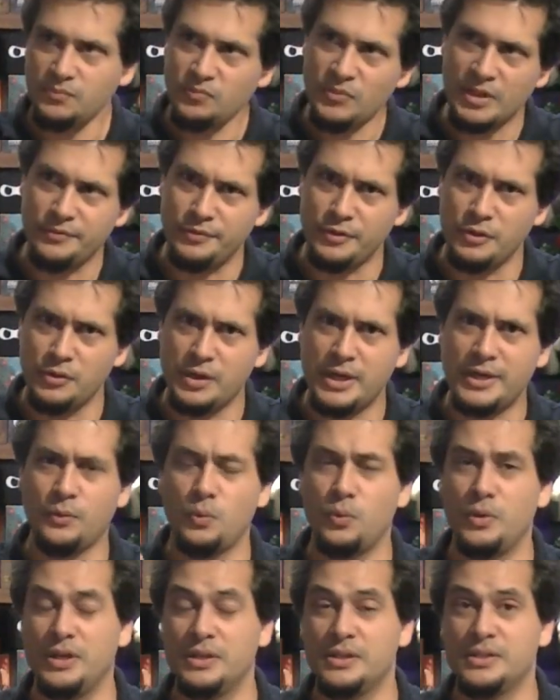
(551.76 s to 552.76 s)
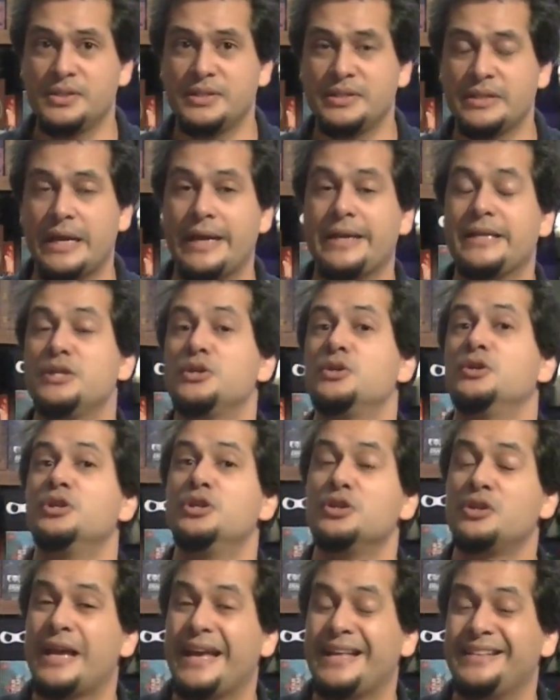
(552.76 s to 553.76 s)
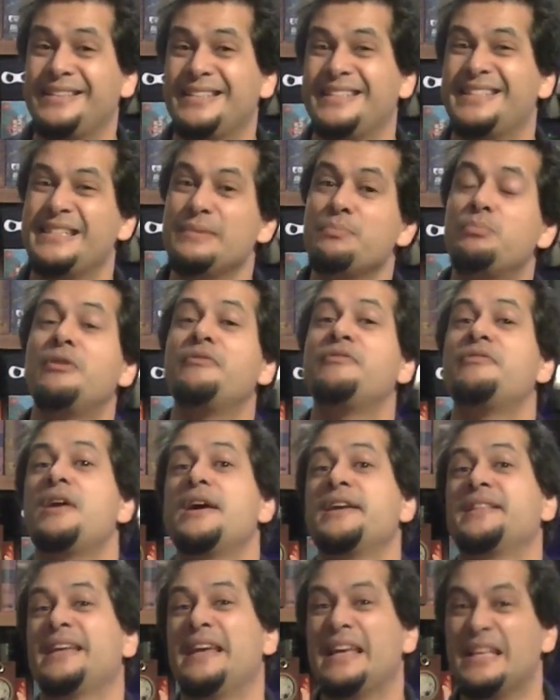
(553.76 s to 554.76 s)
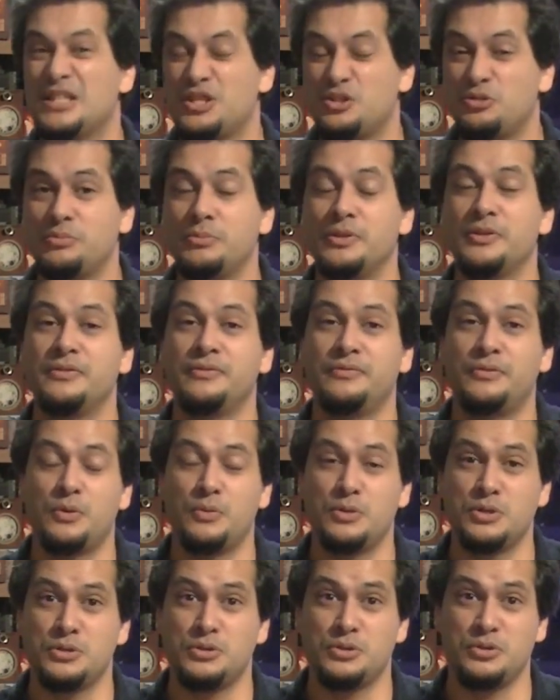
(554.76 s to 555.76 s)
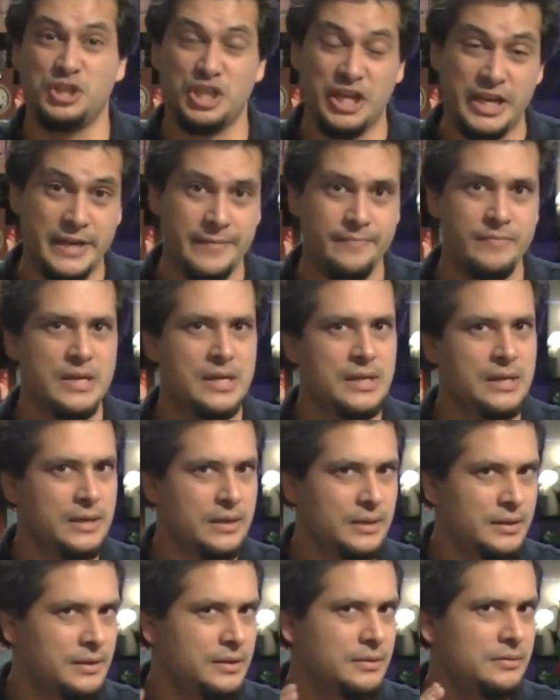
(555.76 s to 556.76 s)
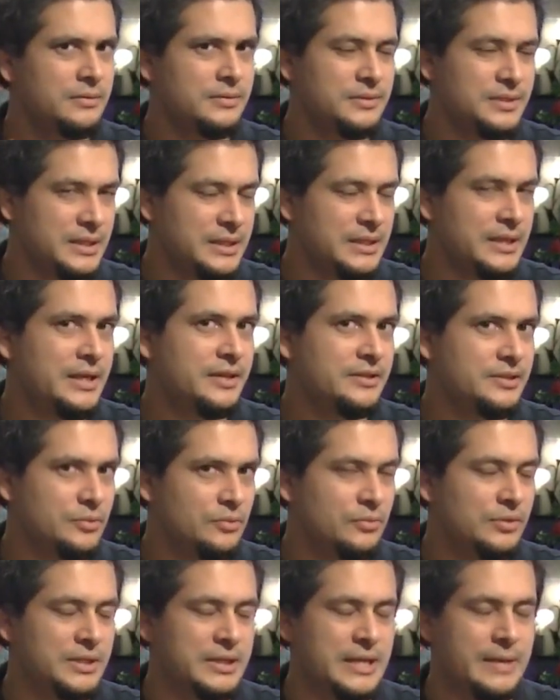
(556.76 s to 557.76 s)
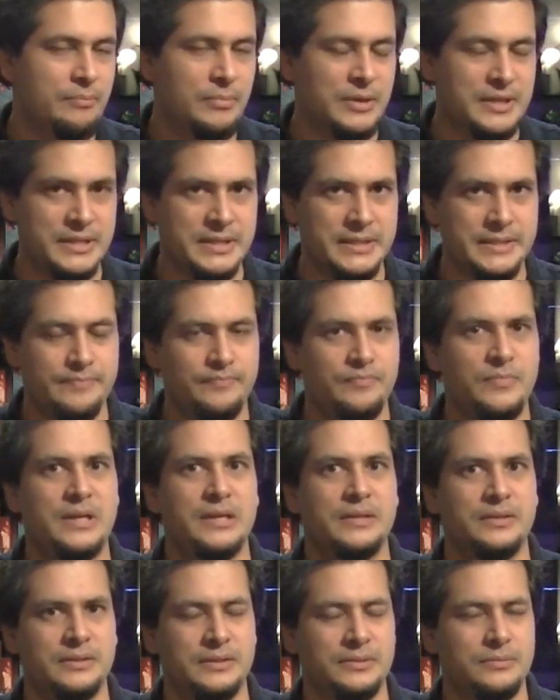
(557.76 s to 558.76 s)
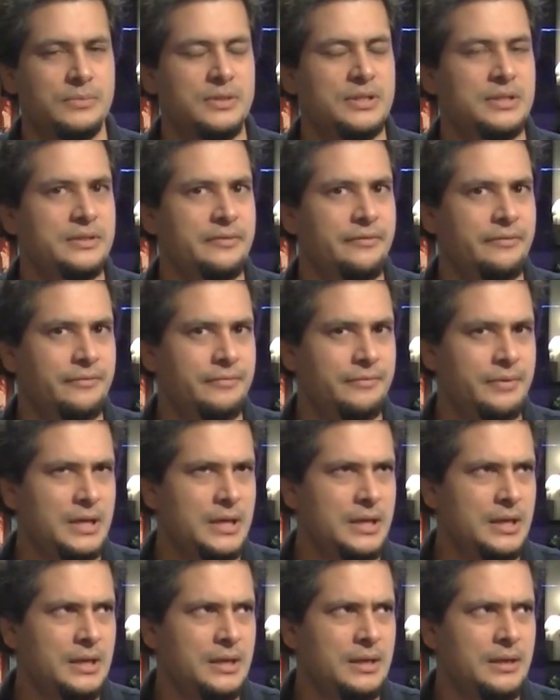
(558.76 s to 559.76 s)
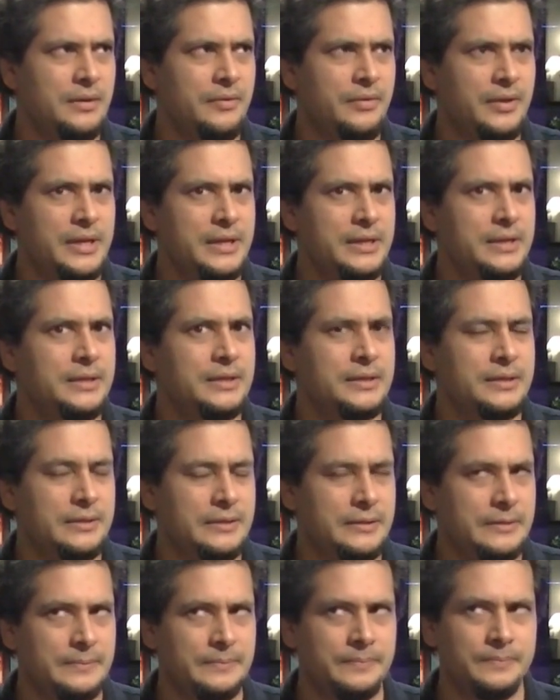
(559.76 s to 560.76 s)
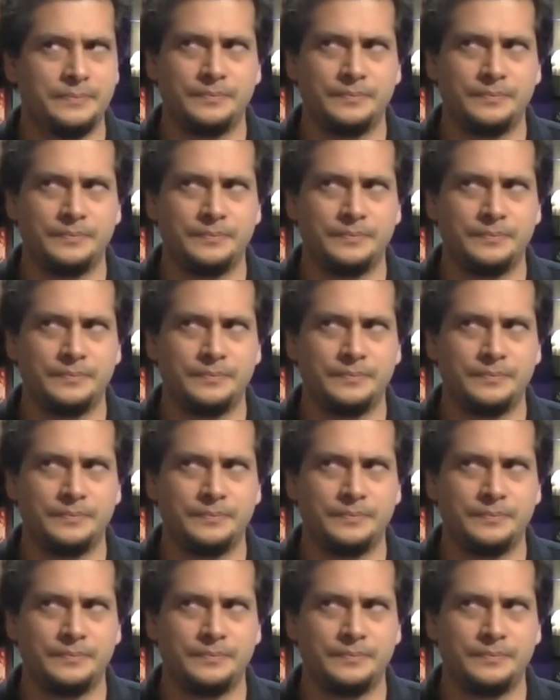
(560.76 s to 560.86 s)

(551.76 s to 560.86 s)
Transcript: if you look at the wheels and you look at the simplified instrument of Guo Jing, you will say there is a resemblance. And was I think the